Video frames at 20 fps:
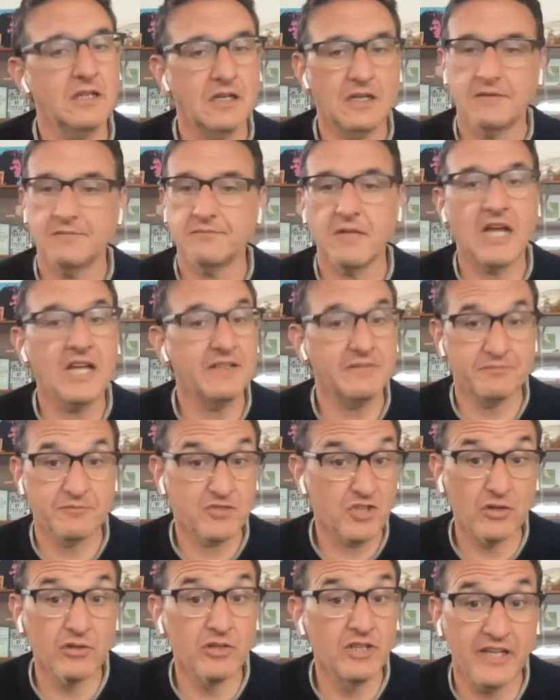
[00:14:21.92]
go ahead. I
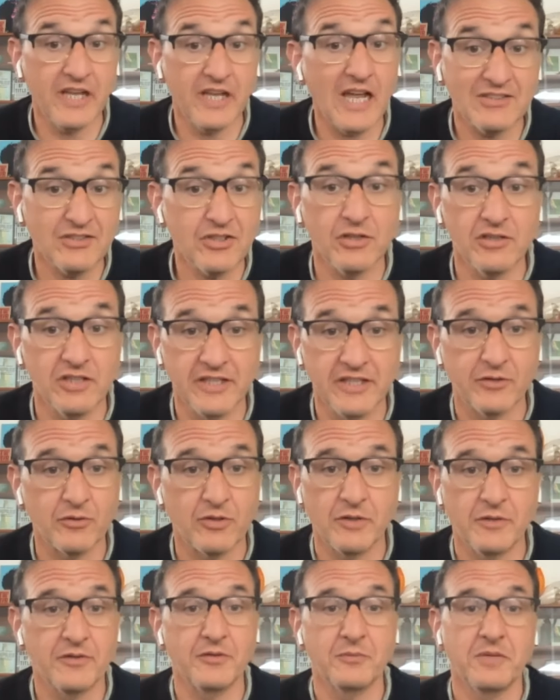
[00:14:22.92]
totally, I totally
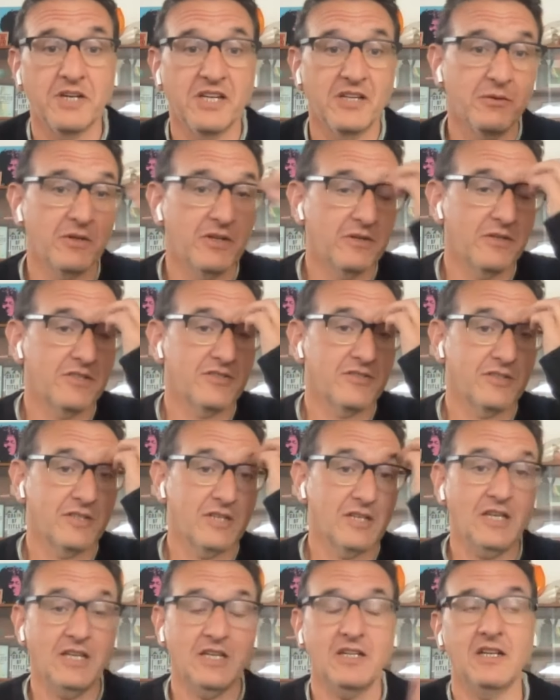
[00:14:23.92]
agree with you. By the way, Richard,
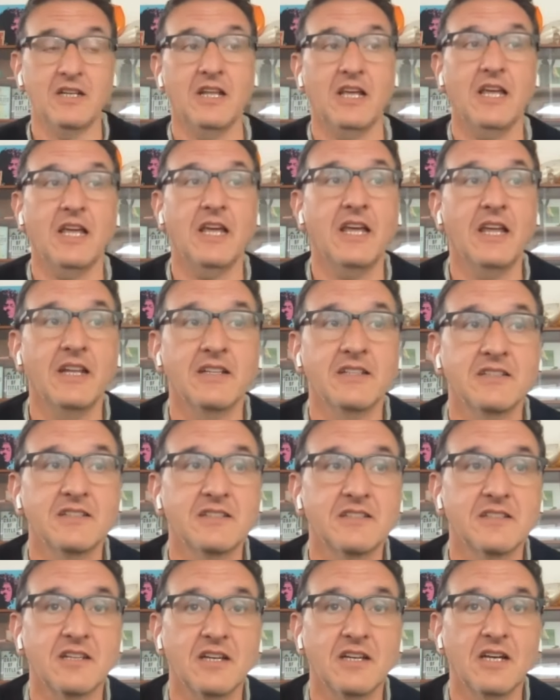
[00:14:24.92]
and
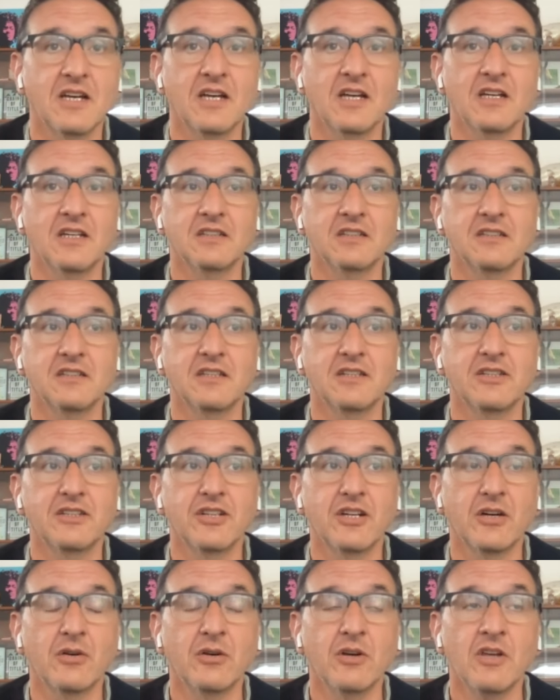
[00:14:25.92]
and uh, you
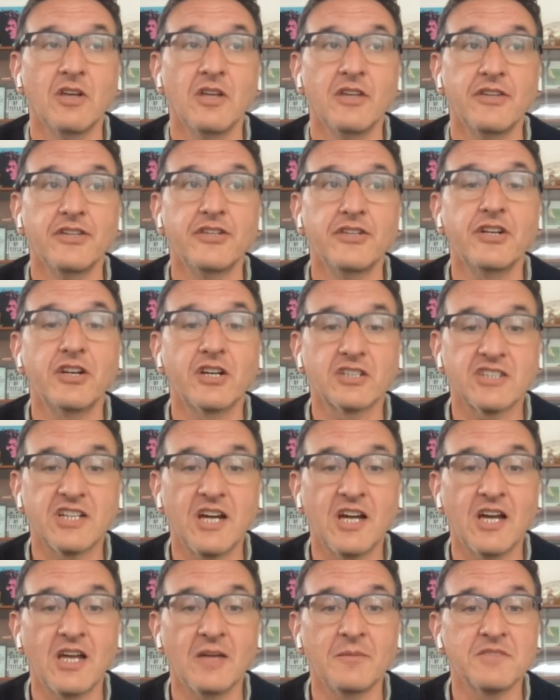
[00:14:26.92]
know, the New York
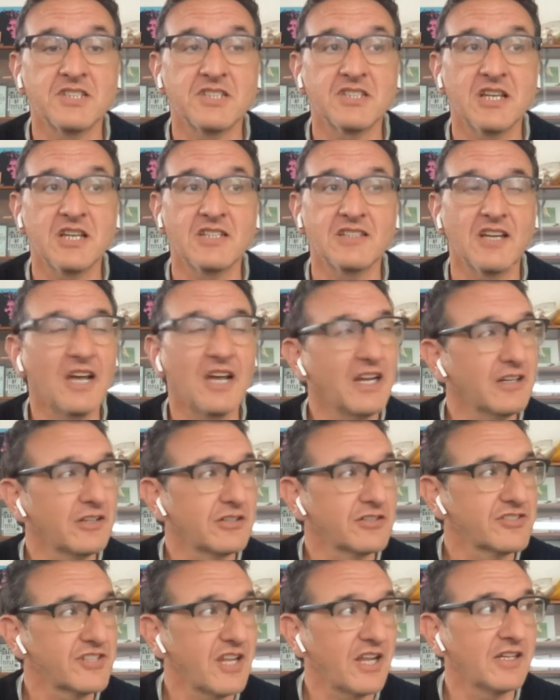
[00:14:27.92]
Times, as I
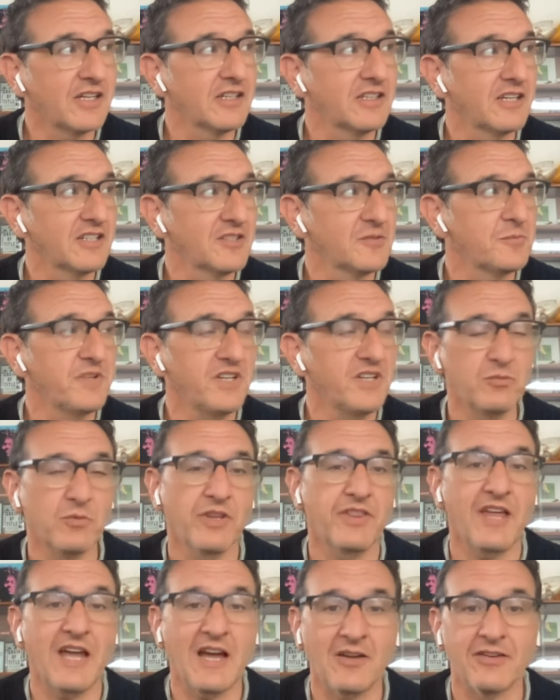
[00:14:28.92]
understand it, has been
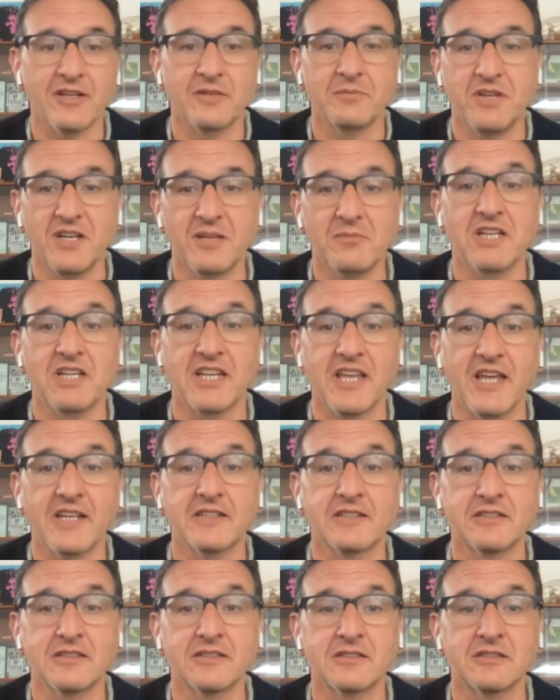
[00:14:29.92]
without a public
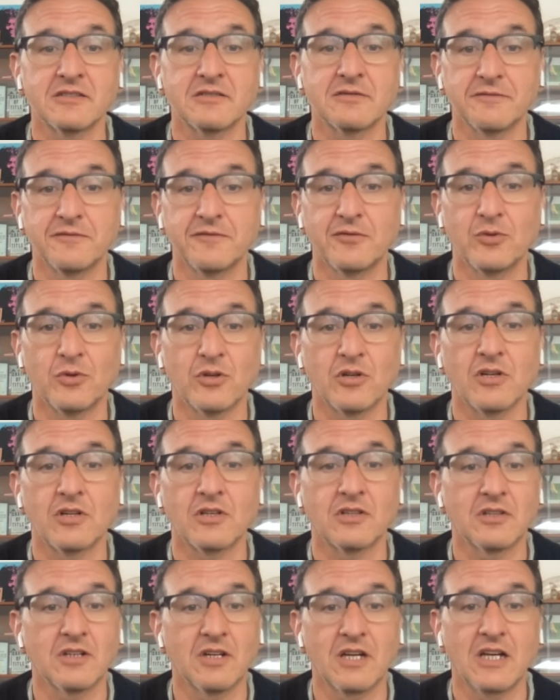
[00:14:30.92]
editor
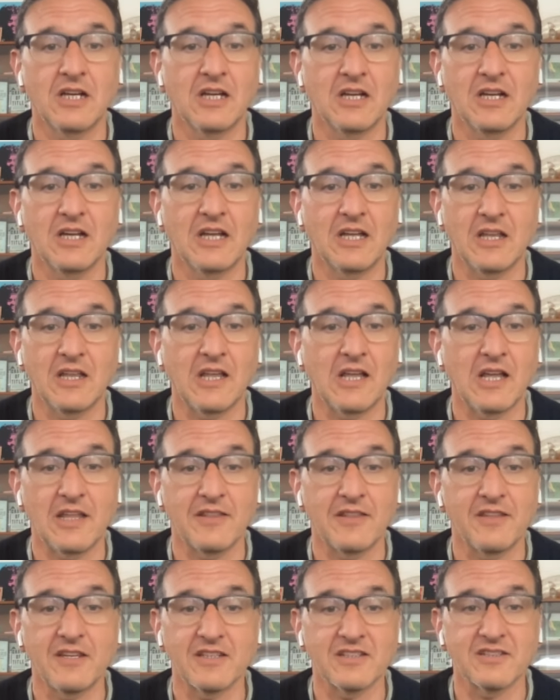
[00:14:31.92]
for uh, I, I,
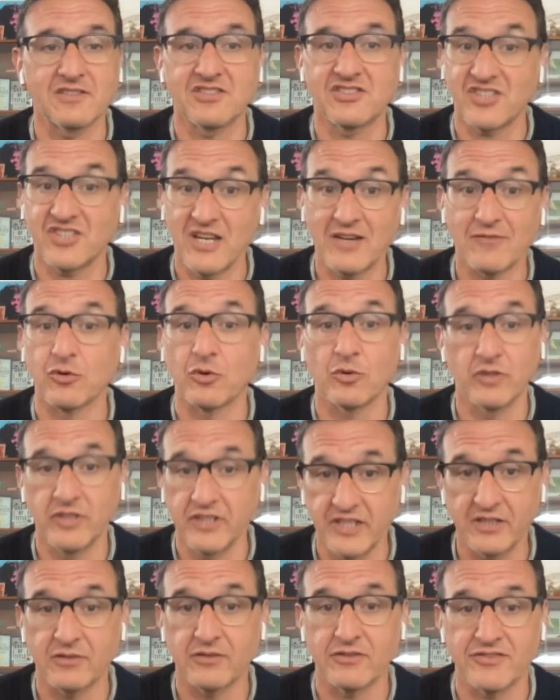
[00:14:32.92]
think several
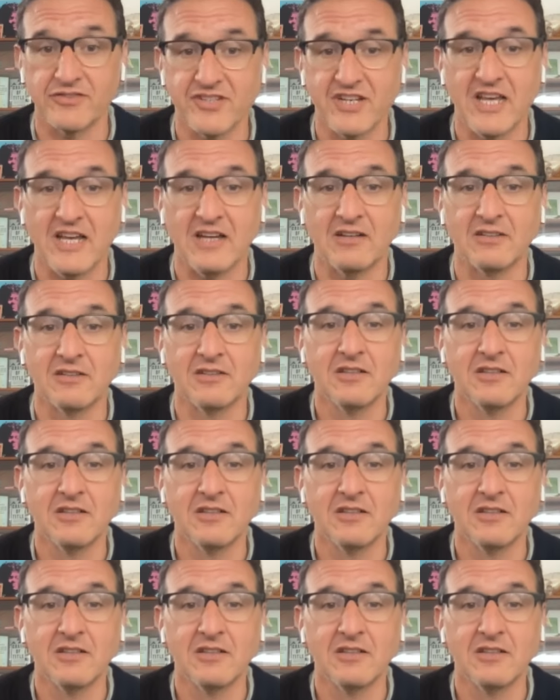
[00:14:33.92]
years now.